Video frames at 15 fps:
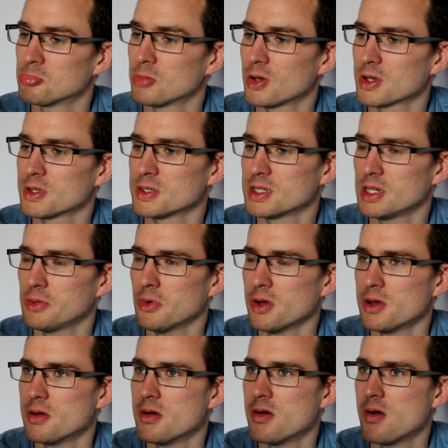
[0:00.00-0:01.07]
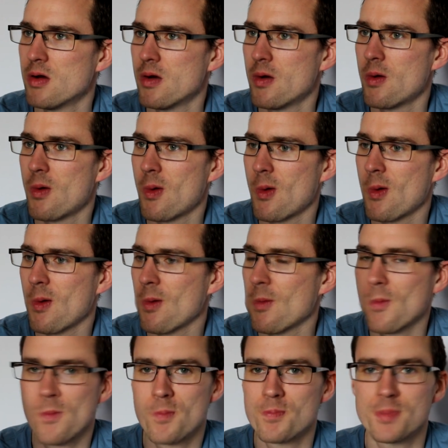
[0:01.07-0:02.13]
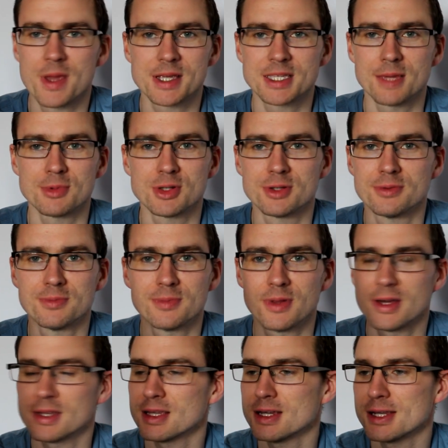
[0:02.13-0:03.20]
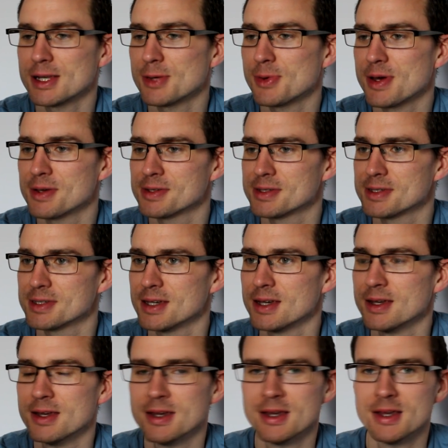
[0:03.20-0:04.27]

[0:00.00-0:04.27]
I can see why. Exceptional. I don't know what else to say.